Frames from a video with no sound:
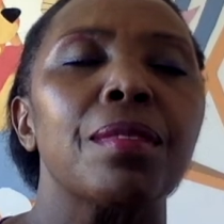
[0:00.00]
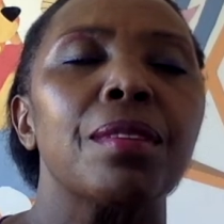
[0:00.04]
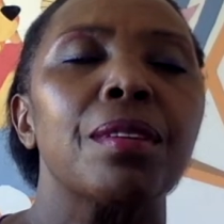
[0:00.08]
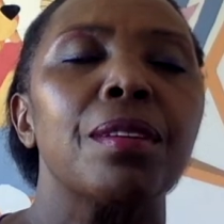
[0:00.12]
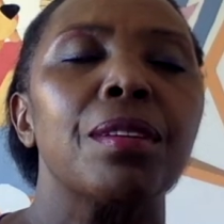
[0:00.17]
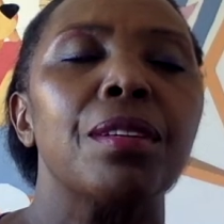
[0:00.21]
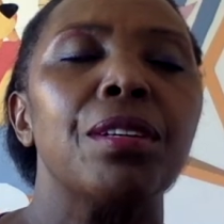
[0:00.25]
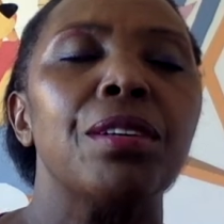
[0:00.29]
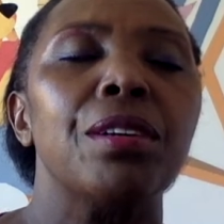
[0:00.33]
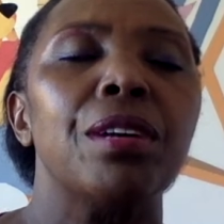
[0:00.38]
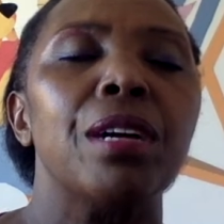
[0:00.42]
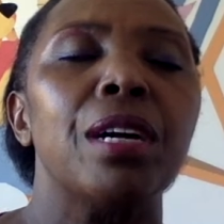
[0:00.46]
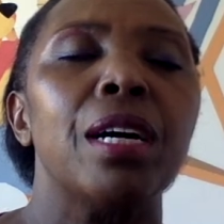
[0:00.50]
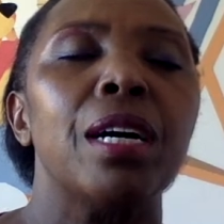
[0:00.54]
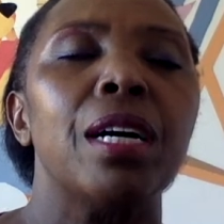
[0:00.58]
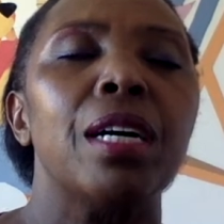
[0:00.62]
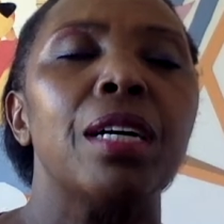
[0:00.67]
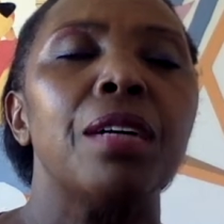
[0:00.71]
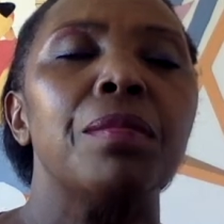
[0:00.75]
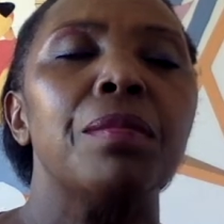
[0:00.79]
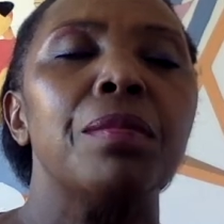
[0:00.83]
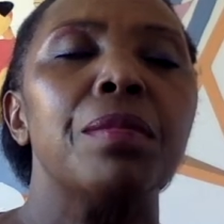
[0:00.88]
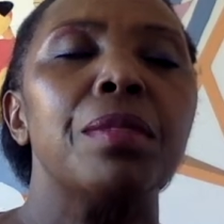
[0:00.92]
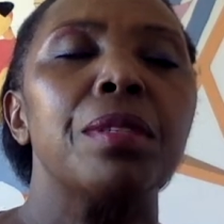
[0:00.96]
Your
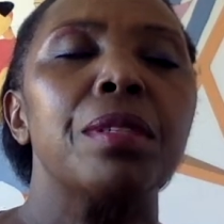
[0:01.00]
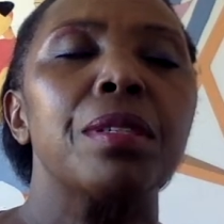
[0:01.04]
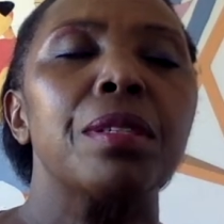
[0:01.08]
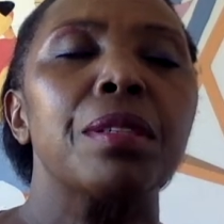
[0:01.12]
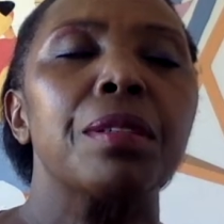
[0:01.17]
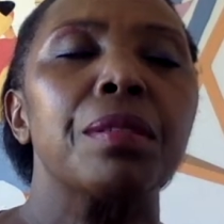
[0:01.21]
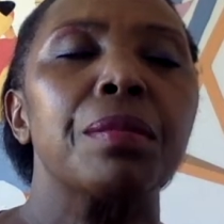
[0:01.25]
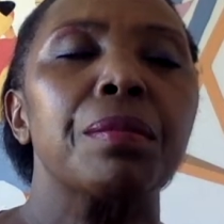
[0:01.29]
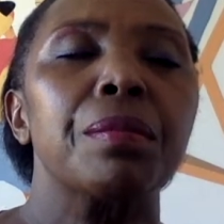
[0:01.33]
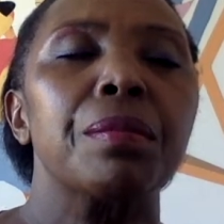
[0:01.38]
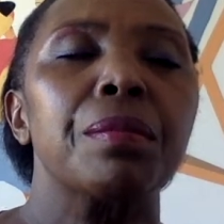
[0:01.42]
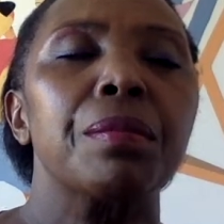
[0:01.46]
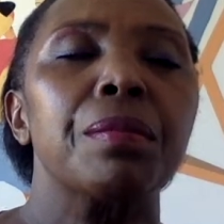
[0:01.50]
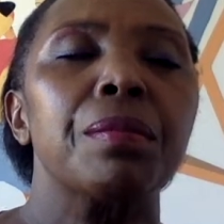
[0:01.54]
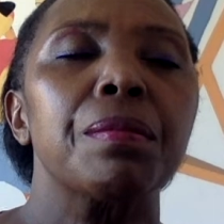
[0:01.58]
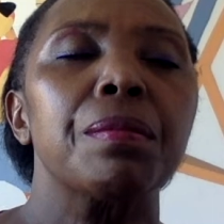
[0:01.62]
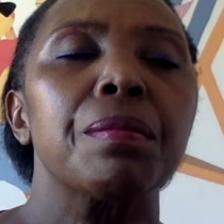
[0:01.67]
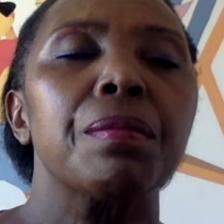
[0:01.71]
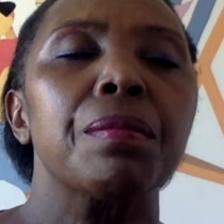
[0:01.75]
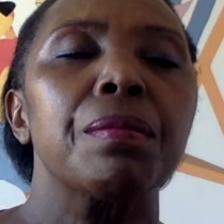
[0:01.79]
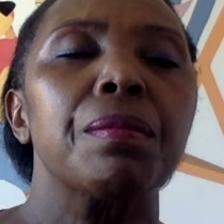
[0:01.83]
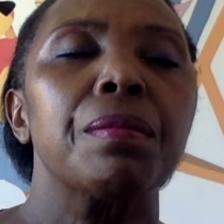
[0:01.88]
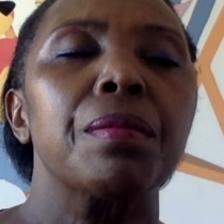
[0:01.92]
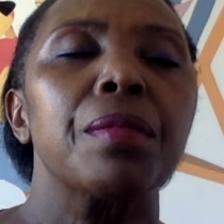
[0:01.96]
arms
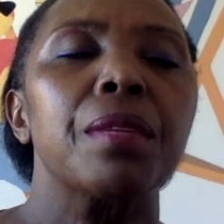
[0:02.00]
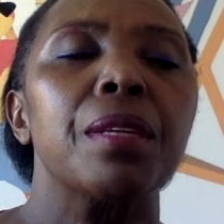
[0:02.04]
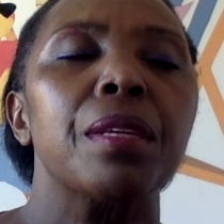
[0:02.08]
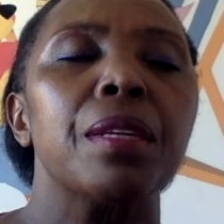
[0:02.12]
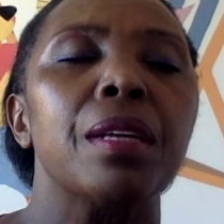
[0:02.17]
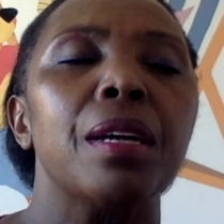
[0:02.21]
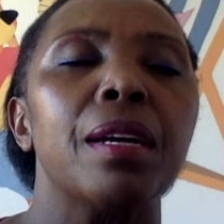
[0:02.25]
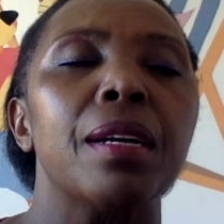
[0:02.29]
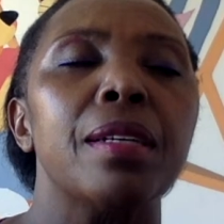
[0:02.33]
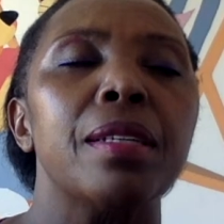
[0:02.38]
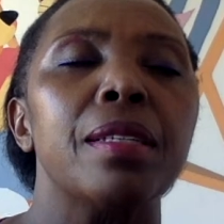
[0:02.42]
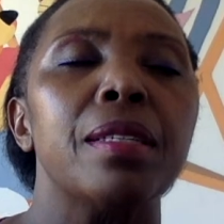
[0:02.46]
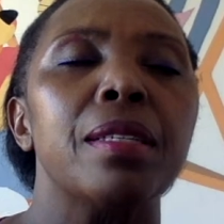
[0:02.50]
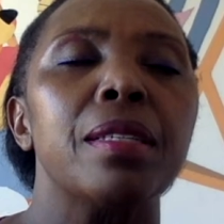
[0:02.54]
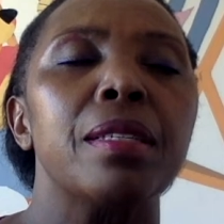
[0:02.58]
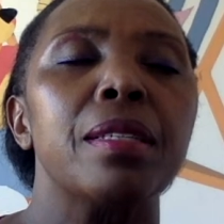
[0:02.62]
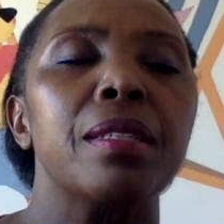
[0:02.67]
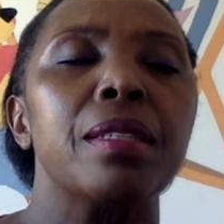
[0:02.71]
and hands.